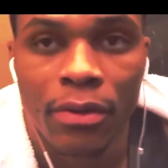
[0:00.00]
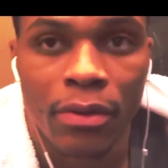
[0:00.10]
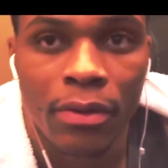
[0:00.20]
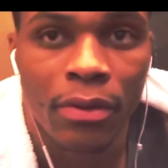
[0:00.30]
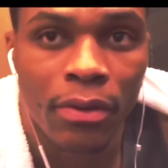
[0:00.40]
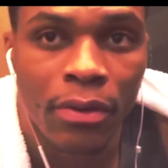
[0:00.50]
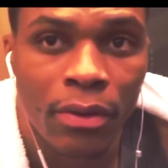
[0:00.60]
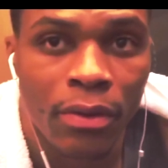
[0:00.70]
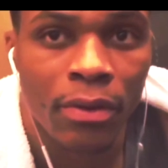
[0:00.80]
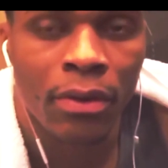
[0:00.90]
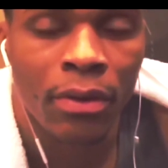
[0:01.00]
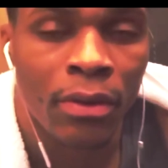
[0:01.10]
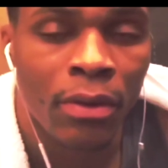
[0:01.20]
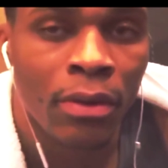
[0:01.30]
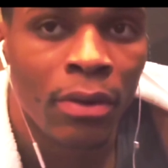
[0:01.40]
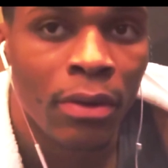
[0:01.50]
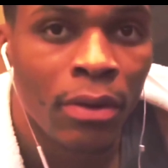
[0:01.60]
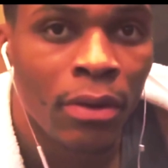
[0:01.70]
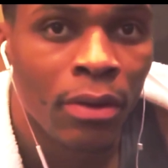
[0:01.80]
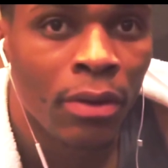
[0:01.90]
There's a video that the Thunder
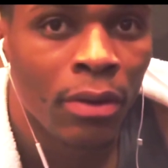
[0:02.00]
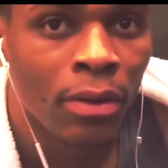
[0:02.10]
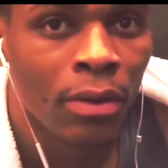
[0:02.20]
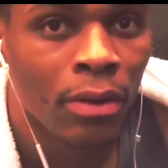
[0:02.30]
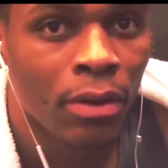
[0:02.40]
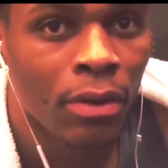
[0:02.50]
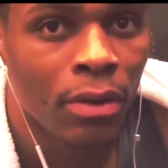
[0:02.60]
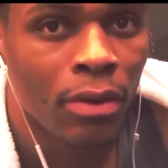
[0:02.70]
Twitter account tweeted out.